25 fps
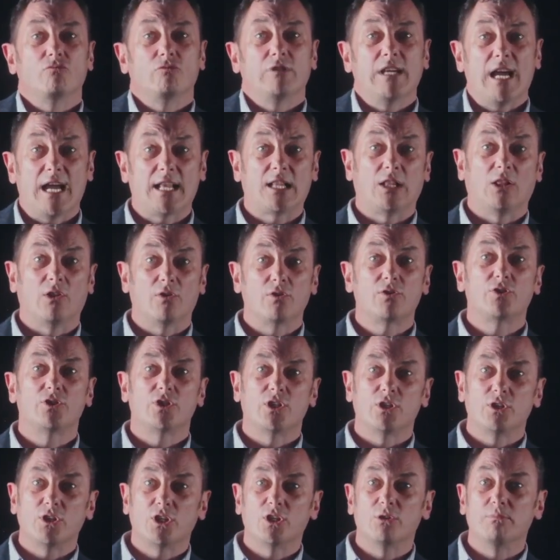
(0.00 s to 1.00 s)
catalogues
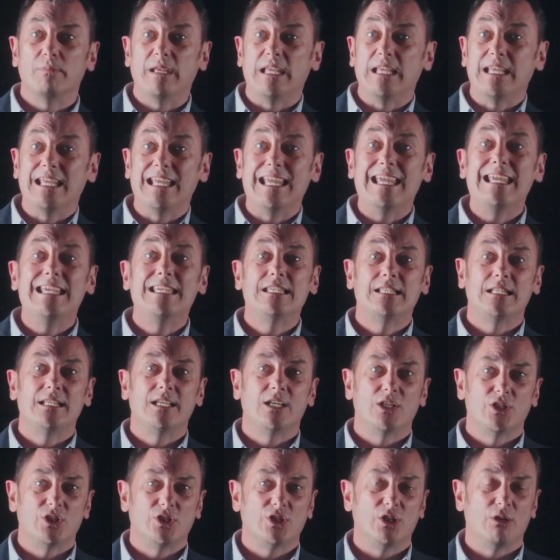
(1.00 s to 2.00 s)
that can be easily
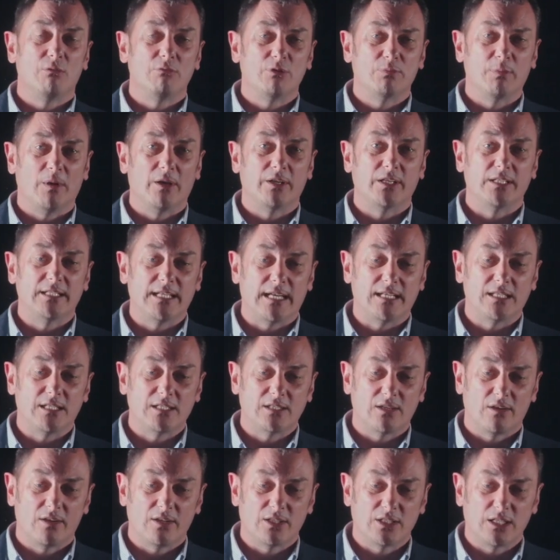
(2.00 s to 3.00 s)
consumed by your data
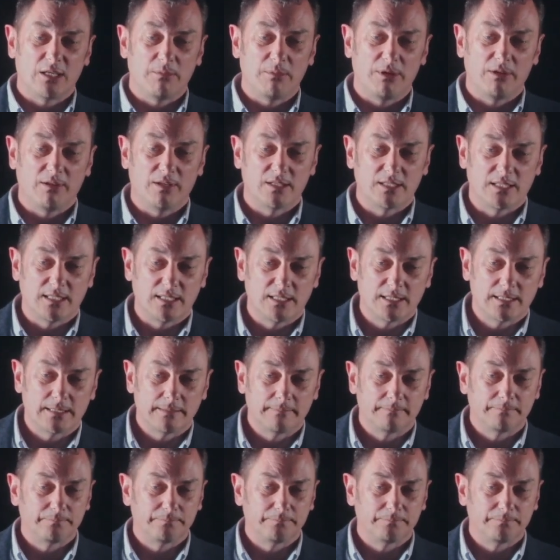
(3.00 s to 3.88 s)
science communities.